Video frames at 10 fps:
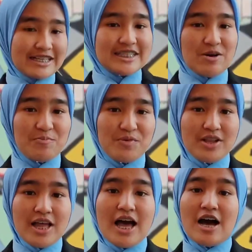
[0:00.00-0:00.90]

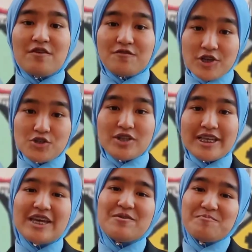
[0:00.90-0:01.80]
example, a
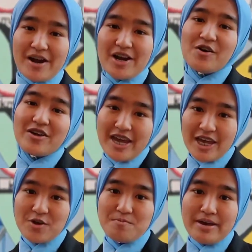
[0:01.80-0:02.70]
visually impaired
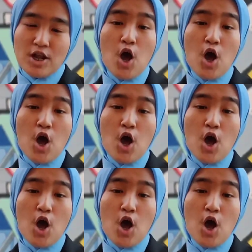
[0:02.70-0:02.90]
OKU man